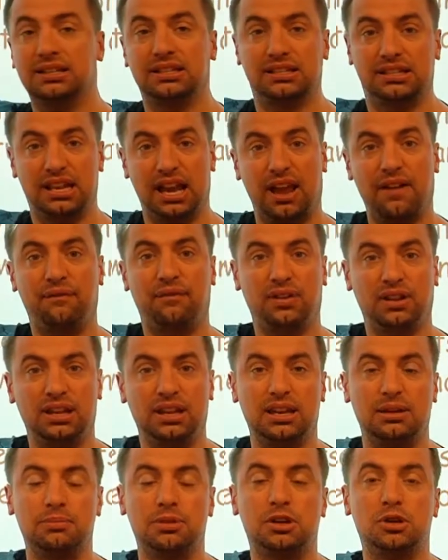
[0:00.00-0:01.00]
definitely
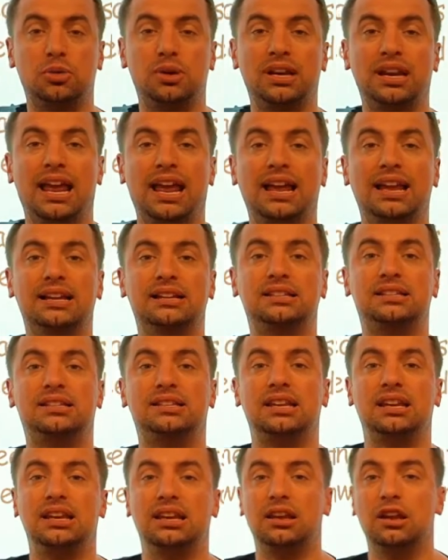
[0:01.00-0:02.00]
in between A and
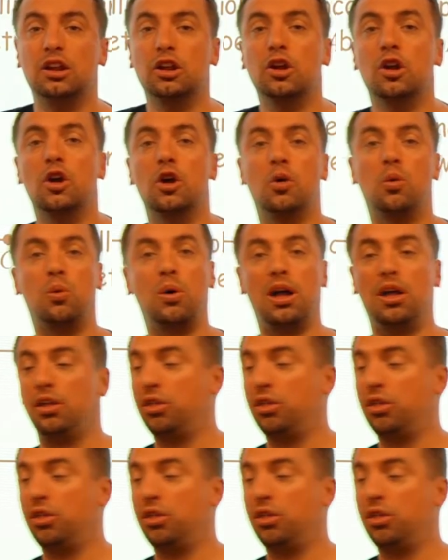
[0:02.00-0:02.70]
C, well